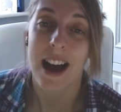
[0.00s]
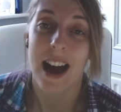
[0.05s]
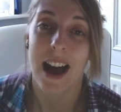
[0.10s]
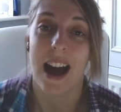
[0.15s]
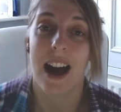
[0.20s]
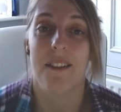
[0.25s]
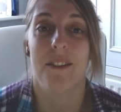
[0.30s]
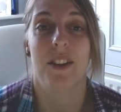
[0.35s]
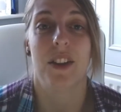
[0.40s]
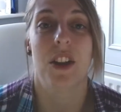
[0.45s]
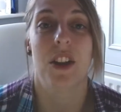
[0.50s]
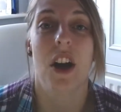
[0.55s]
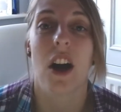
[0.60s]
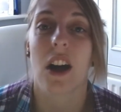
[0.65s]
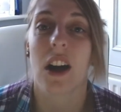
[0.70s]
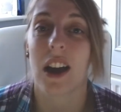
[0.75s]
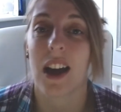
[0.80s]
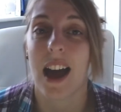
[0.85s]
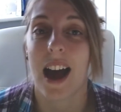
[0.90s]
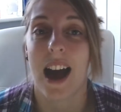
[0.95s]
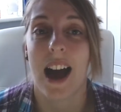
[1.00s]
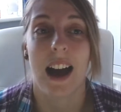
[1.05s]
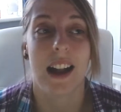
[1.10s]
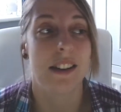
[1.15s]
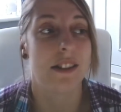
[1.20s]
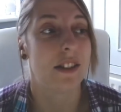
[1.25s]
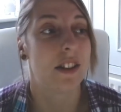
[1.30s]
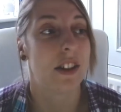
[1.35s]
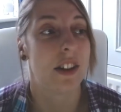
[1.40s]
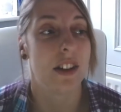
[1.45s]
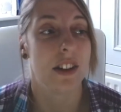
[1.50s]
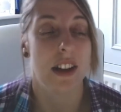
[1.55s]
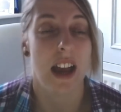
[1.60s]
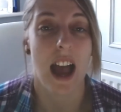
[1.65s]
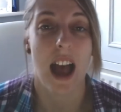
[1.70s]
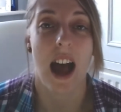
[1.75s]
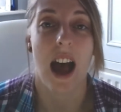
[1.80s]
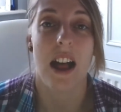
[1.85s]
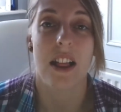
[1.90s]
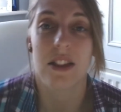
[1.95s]
have a look, and
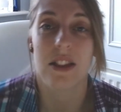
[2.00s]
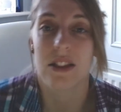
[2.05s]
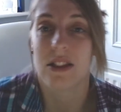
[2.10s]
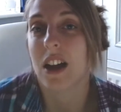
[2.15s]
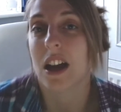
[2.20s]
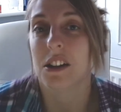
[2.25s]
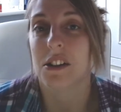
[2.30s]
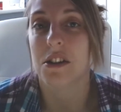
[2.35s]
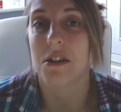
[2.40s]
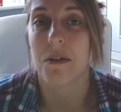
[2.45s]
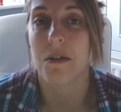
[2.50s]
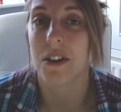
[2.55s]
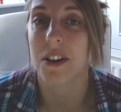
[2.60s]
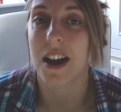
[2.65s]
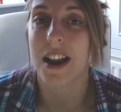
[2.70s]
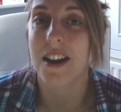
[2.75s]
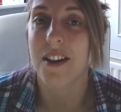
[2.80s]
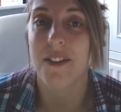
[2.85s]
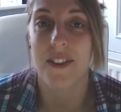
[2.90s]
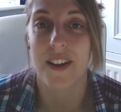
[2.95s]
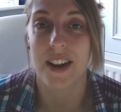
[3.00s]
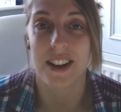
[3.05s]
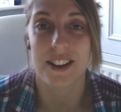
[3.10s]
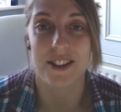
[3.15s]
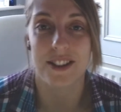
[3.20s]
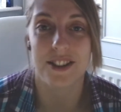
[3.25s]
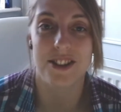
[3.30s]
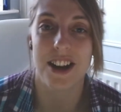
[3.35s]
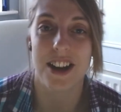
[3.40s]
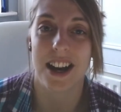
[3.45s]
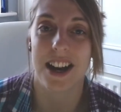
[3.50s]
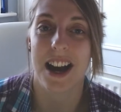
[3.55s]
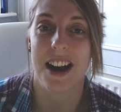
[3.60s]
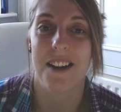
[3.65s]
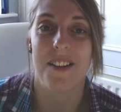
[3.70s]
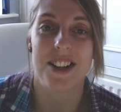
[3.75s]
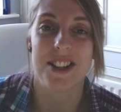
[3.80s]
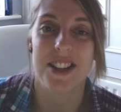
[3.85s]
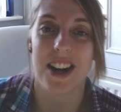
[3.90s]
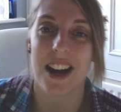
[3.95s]
yeah, I don't want anything, just check
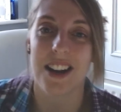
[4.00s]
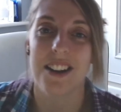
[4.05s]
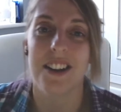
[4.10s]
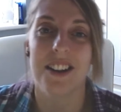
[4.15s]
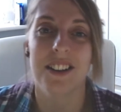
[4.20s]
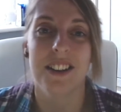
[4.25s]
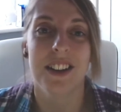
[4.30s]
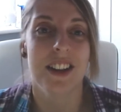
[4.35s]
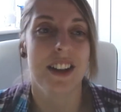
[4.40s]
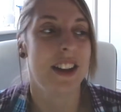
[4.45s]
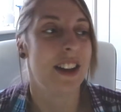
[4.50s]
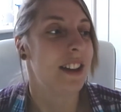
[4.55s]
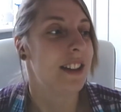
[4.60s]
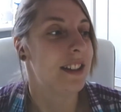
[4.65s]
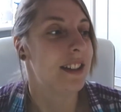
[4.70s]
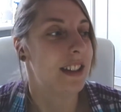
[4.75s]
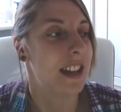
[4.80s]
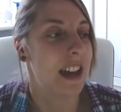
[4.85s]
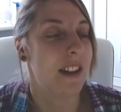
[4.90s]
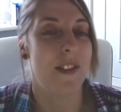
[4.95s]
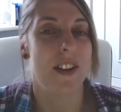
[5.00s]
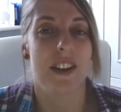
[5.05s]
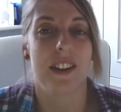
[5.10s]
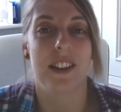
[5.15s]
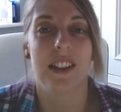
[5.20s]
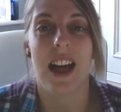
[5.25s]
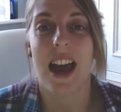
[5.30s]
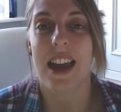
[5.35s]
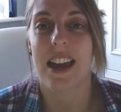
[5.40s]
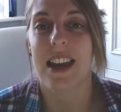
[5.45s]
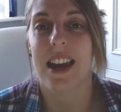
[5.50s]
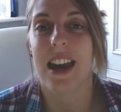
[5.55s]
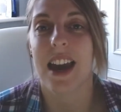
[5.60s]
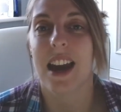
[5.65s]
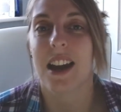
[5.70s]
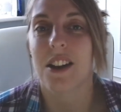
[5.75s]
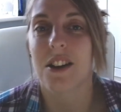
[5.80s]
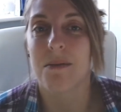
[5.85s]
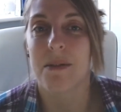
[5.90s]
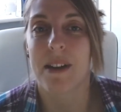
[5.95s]
out my channel, see if you like
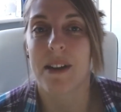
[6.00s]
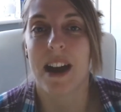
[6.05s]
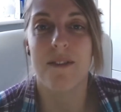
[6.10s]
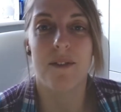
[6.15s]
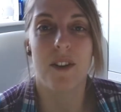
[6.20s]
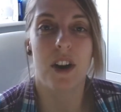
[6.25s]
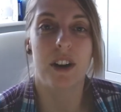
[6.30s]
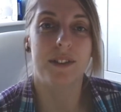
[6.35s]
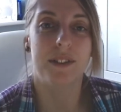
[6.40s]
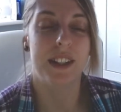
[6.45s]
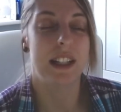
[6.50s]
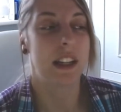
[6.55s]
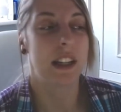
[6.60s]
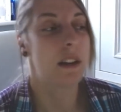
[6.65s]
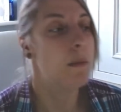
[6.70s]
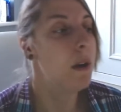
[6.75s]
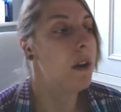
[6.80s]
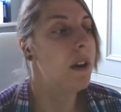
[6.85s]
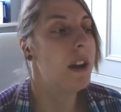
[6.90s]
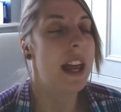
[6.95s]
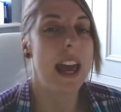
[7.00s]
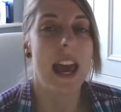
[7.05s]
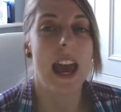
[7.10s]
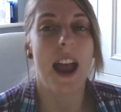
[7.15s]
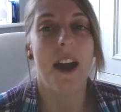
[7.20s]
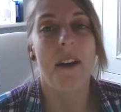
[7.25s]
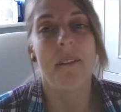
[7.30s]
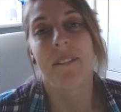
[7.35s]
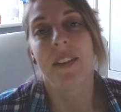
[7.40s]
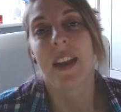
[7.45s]
it, come get involved in the community."